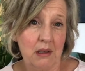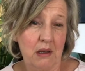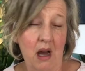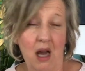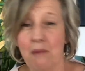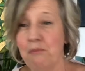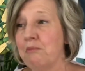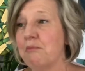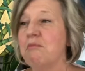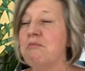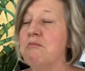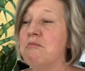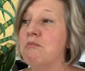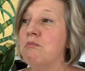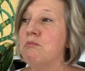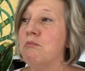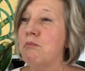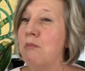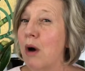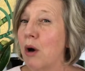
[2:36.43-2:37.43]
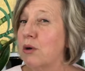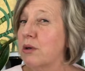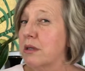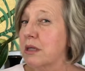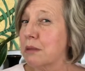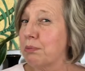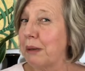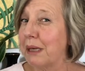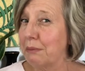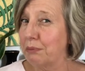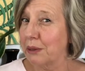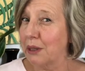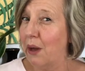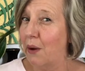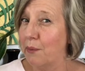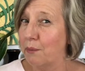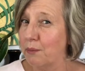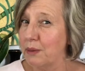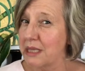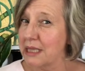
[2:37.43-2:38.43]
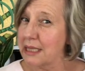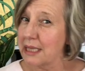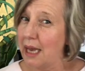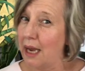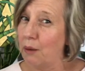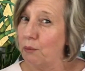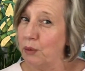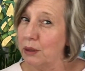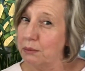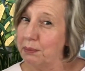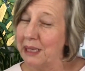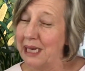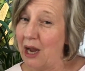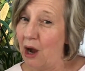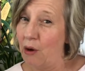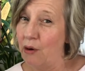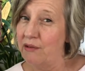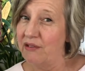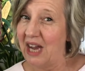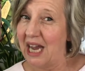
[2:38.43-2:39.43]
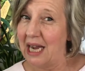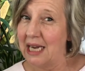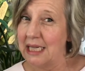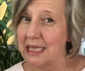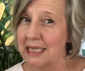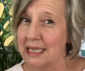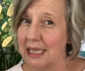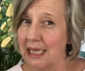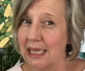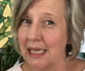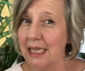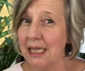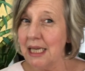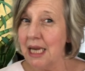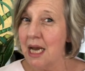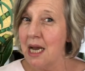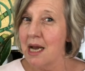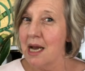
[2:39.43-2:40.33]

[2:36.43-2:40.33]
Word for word: Like most people I would say would be over 18,